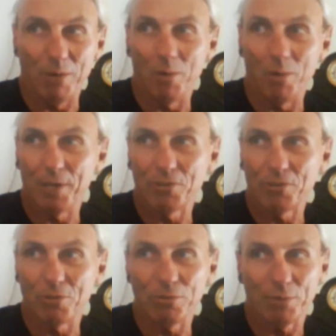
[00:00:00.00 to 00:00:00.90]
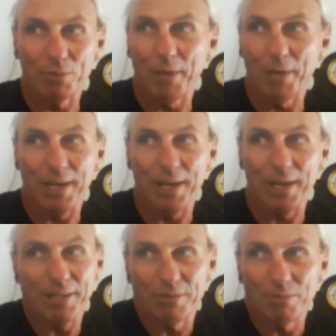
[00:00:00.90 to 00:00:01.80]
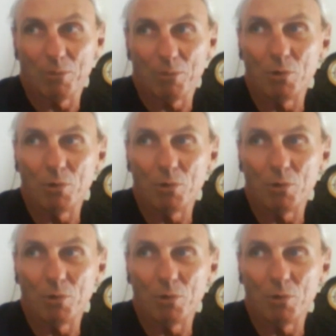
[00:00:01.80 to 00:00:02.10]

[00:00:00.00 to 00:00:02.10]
Now, 1, 2, 3 blankets,